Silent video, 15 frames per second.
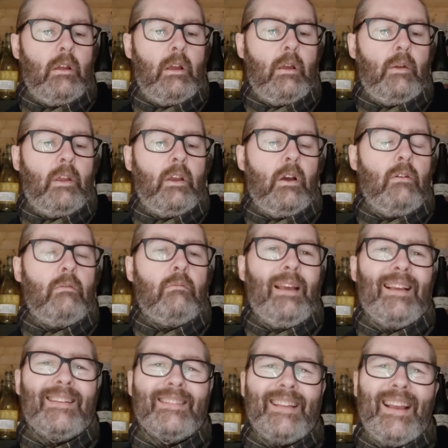There you go.
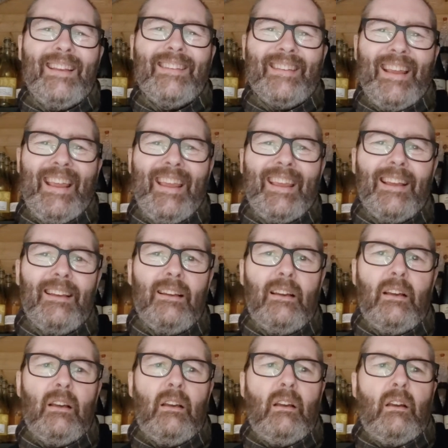Exciting.
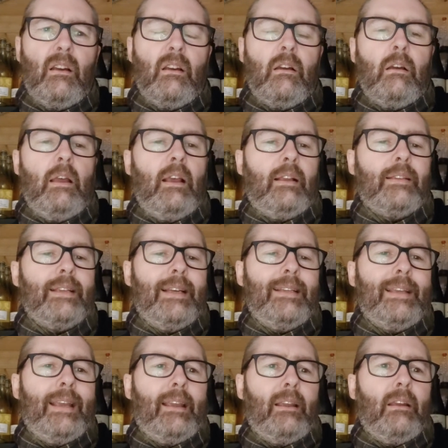
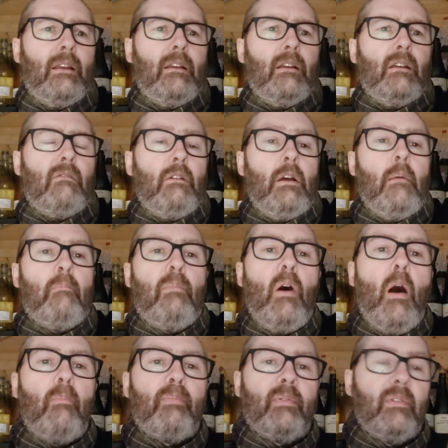Exciting.
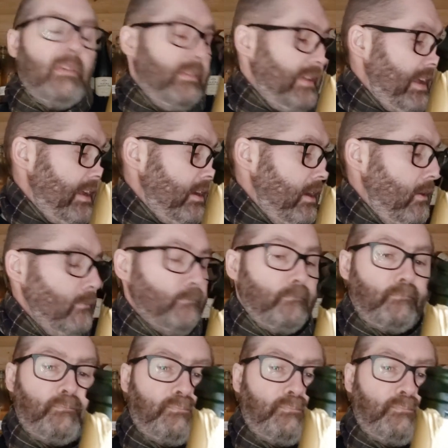Pop. There you go.